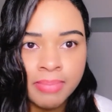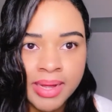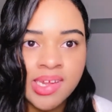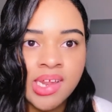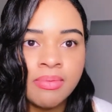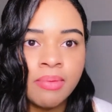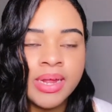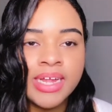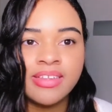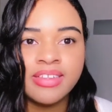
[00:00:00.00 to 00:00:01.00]
basically, where we
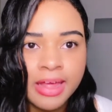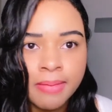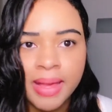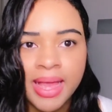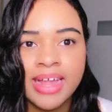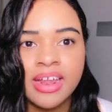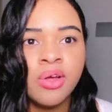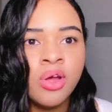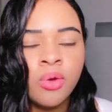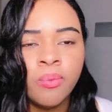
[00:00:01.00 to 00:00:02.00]
can take pain and
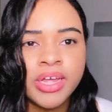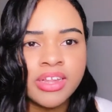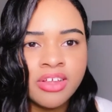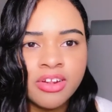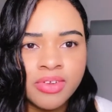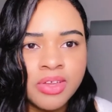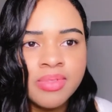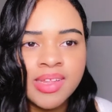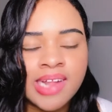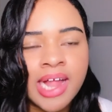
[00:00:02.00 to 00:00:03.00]
we can, do
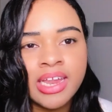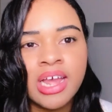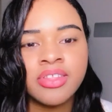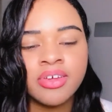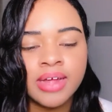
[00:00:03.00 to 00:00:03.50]
this, that, and the other.